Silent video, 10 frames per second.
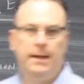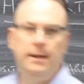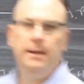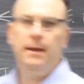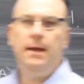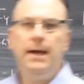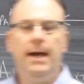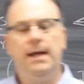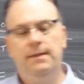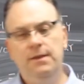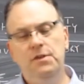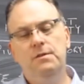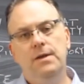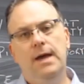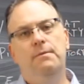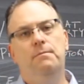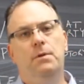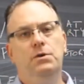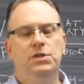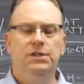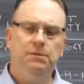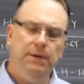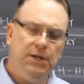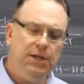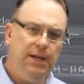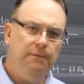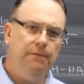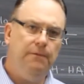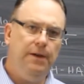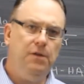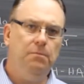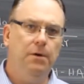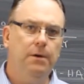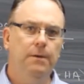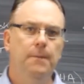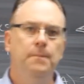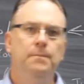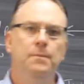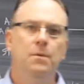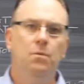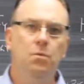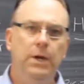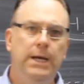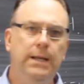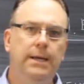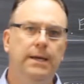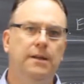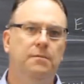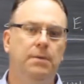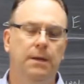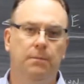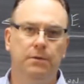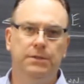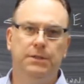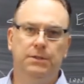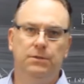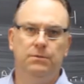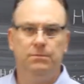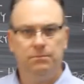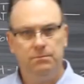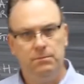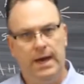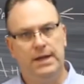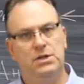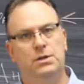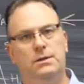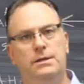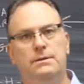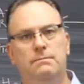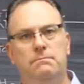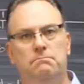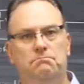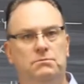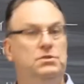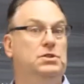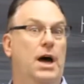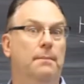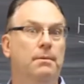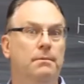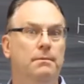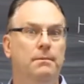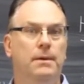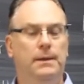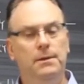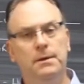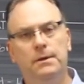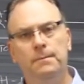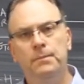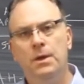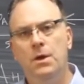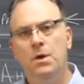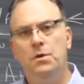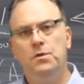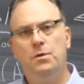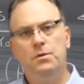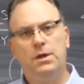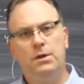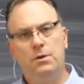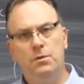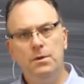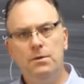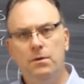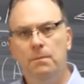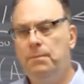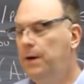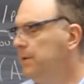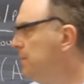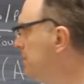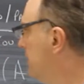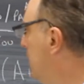in, and this type of motion, especially in Facebook, really gets people to actually stop and look. So the critical components of